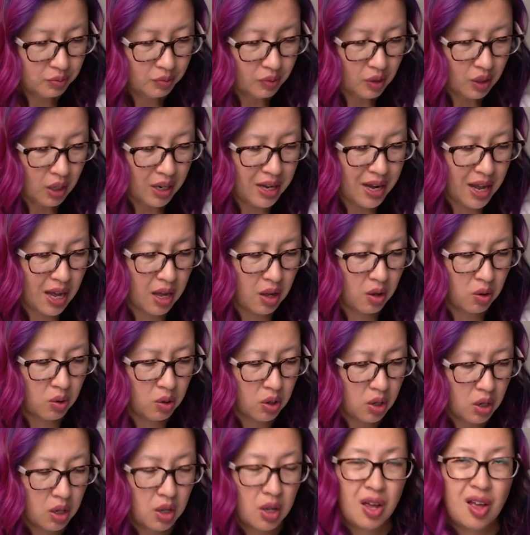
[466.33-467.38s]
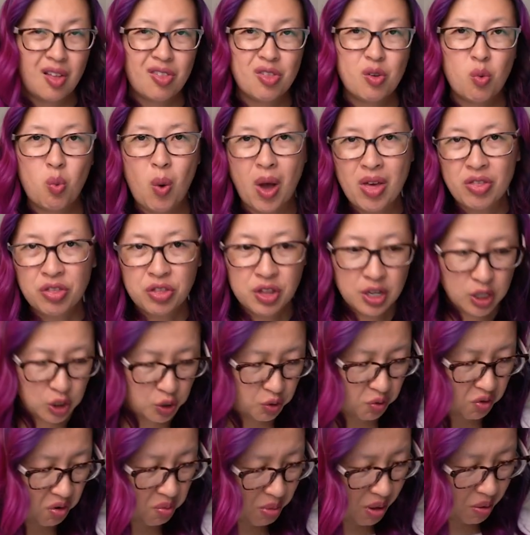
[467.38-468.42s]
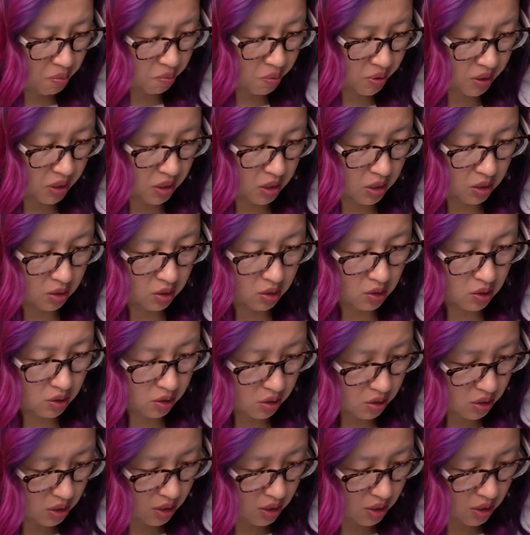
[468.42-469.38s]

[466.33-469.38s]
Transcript: Now, the one thing to remember here